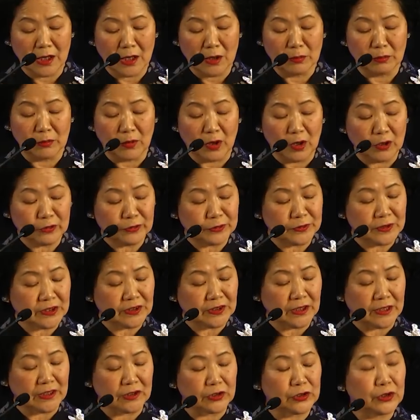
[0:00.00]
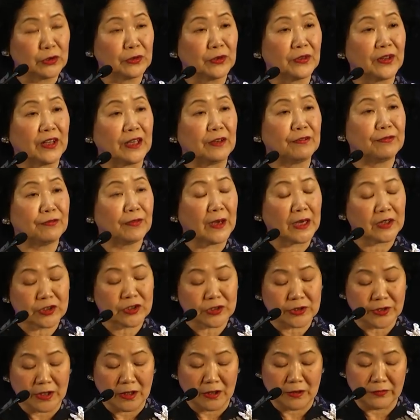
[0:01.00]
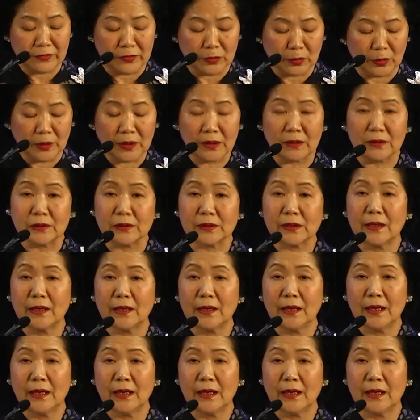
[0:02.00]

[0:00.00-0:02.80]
morphed into the factory of the world,